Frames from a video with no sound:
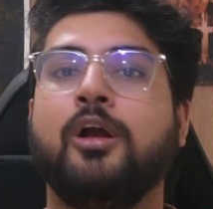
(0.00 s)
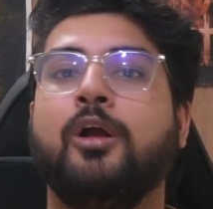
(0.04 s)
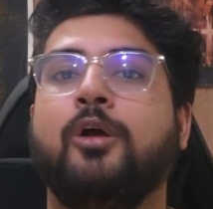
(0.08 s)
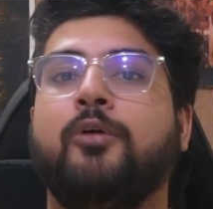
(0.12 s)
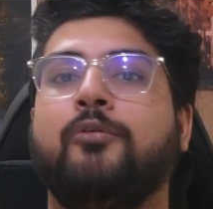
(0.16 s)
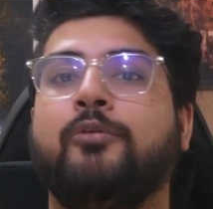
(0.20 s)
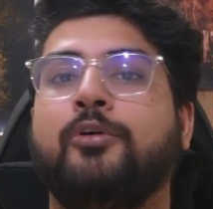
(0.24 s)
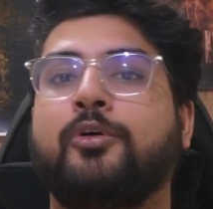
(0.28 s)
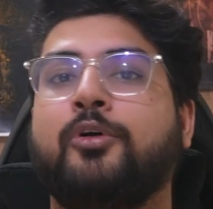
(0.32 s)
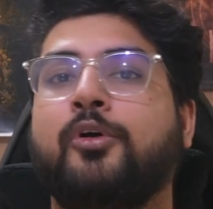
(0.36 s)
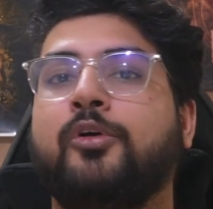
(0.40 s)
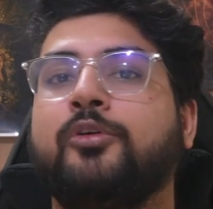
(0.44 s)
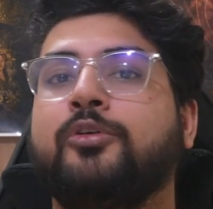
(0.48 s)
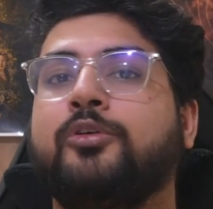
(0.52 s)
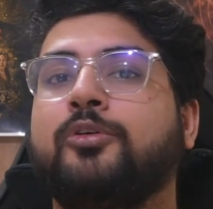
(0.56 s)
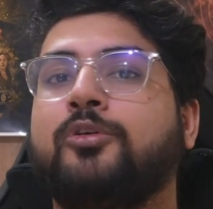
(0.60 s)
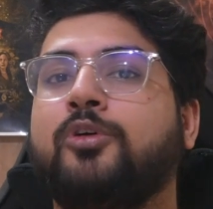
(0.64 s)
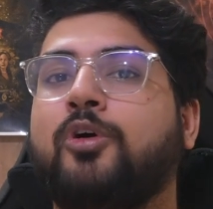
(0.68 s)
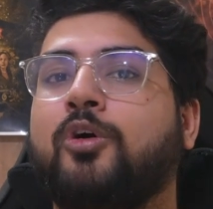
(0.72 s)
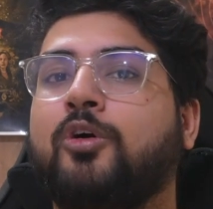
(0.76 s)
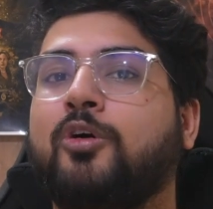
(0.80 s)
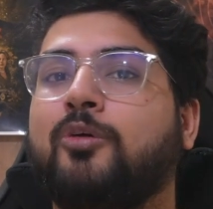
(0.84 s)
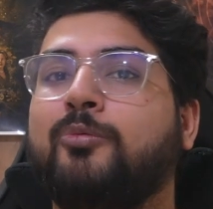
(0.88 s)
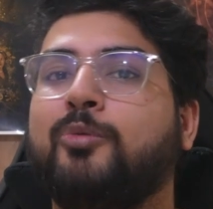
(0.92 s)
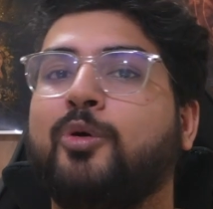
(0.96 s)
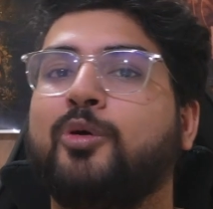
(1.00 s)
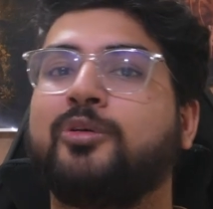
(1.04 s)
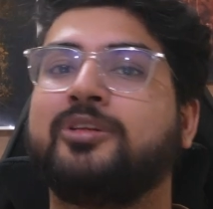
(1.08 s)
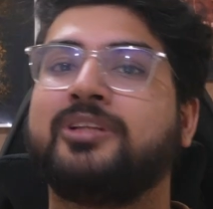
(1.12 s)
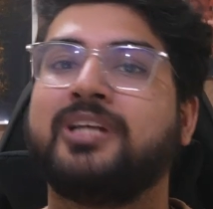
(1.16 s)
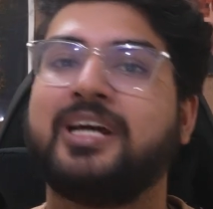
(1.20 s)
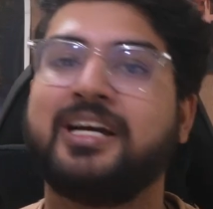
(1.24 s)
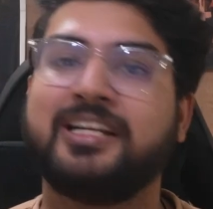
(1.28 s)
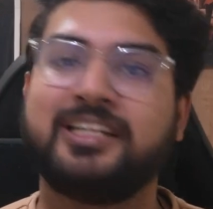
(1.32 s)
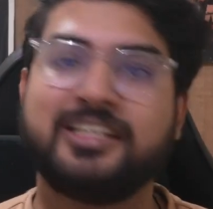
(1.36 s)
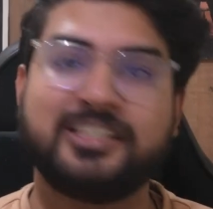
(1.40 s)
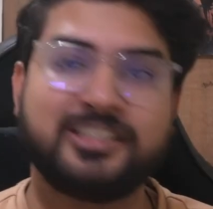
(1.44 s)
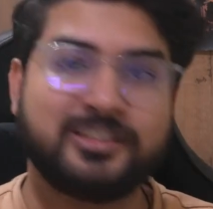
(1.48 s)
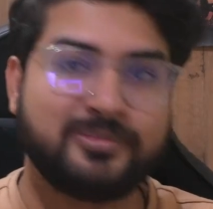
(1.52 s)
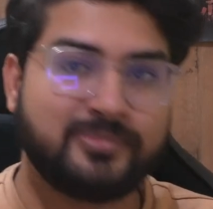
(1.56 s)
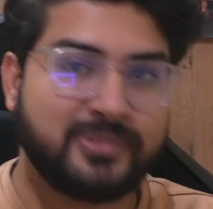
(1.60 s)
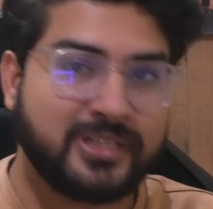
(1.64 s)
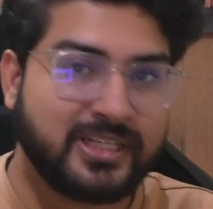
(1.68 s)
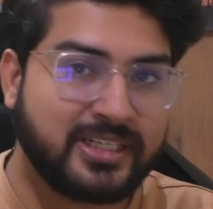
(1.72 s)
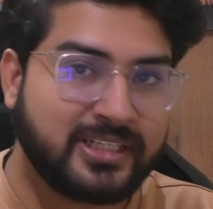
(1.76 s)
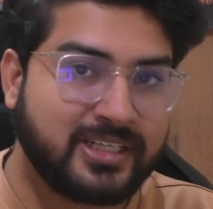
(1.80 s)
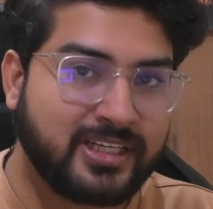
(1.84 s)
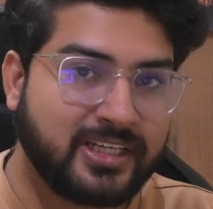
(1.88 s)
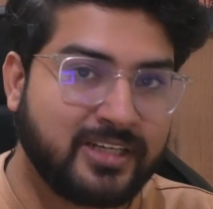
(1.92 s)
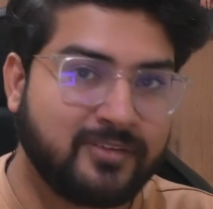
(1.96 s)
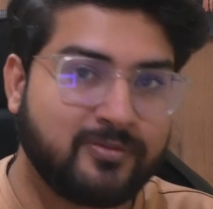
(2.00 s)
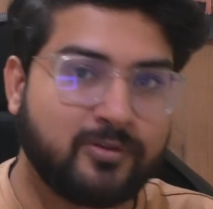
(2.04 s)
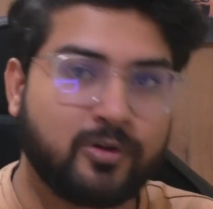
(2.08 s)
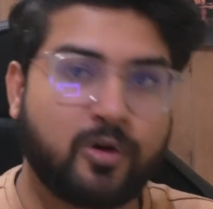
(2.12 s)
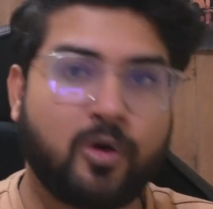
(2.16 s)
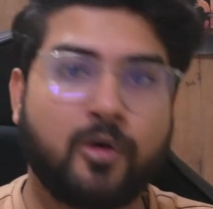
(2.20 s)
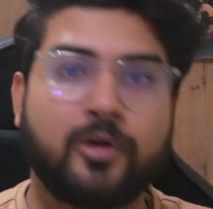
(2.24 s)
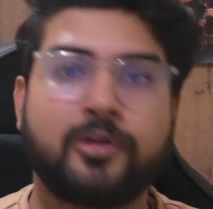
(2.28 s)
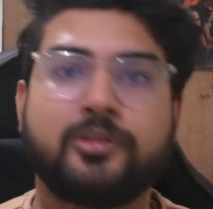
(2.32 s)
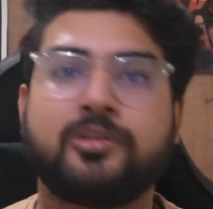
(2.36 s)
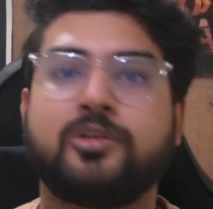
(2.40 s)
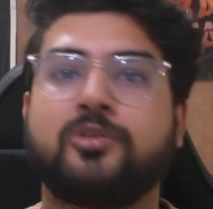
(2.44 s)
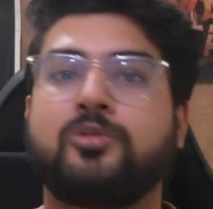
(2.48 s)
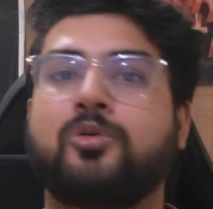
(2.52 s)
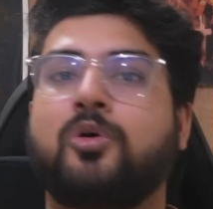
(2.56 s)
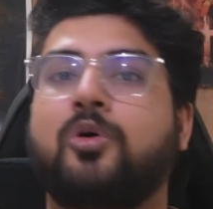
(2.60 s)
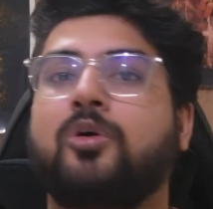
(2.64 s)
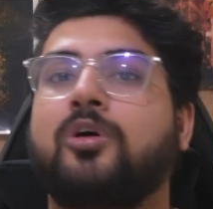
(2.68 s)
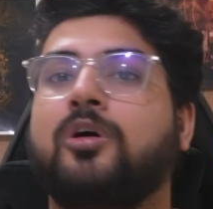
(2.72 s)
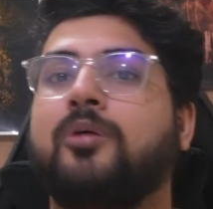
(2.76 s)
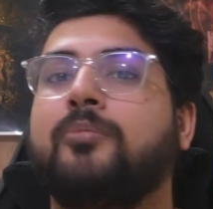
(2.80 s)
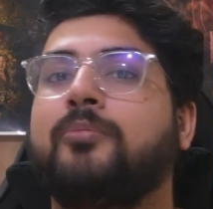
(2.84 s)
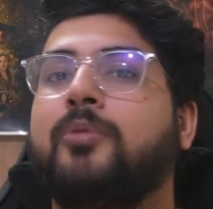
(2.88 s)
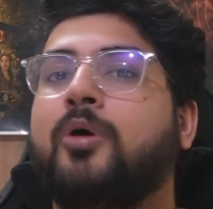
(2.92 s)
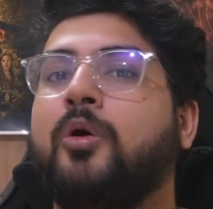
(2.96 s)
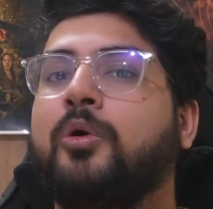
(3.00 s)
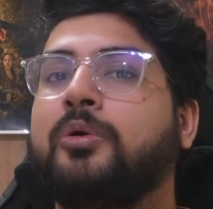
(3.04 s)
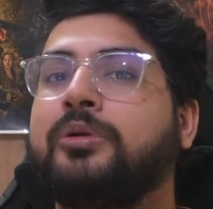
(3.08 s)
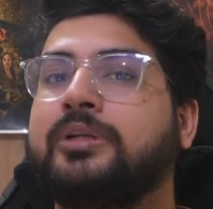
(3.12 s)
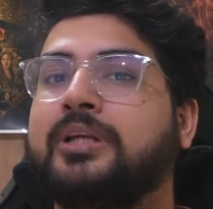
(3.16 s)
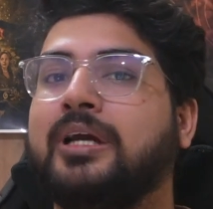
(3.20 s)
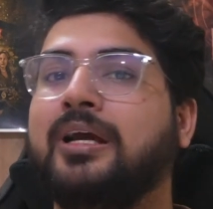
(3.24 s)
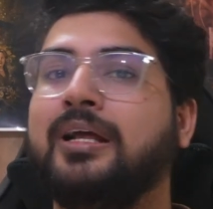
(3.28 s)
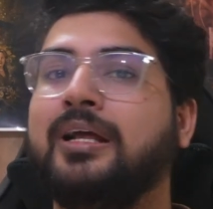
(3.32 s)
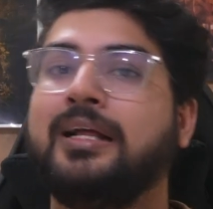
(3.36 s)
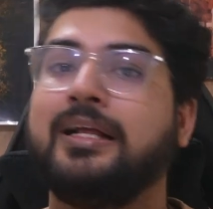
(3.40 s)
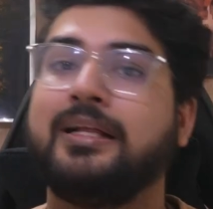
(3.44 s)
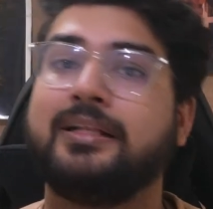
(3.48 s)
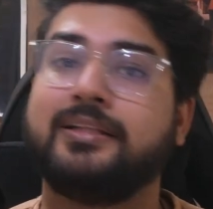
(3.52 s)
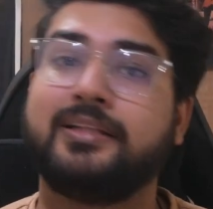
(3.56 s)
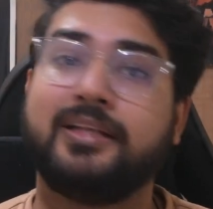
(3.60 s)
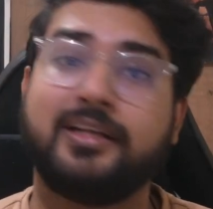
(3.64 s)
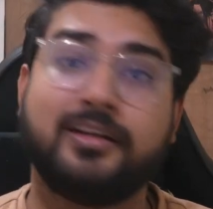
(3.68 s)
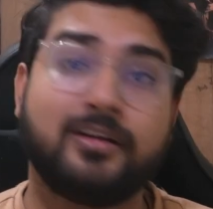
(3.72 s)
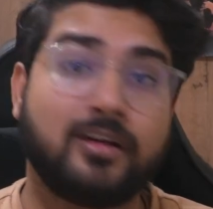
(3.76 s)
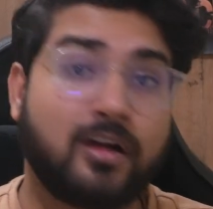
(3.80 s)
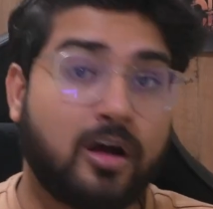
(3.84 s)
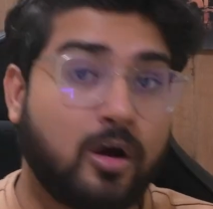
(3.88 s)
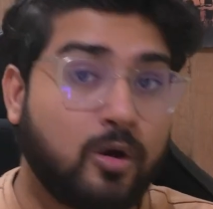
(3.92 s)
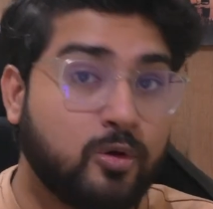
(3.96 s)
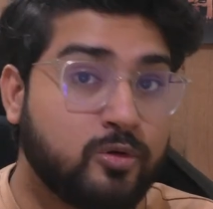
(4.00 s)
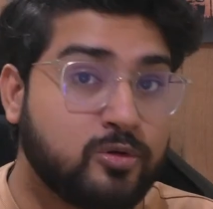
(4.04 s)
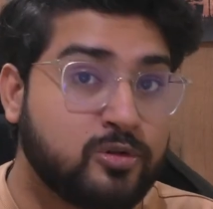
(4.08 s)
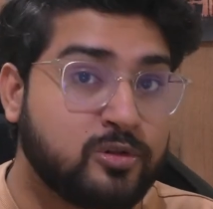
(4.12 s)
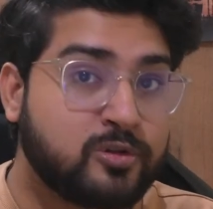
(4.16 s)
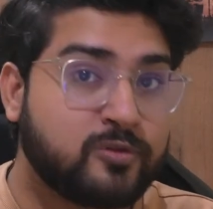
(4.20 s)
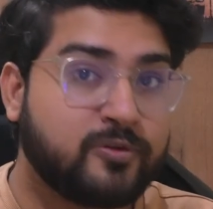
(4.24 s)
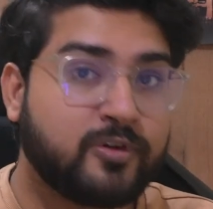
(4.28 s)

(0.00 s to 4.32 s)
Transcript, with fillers: We're going to talk about the eligibility. We're going to talk about the rounds.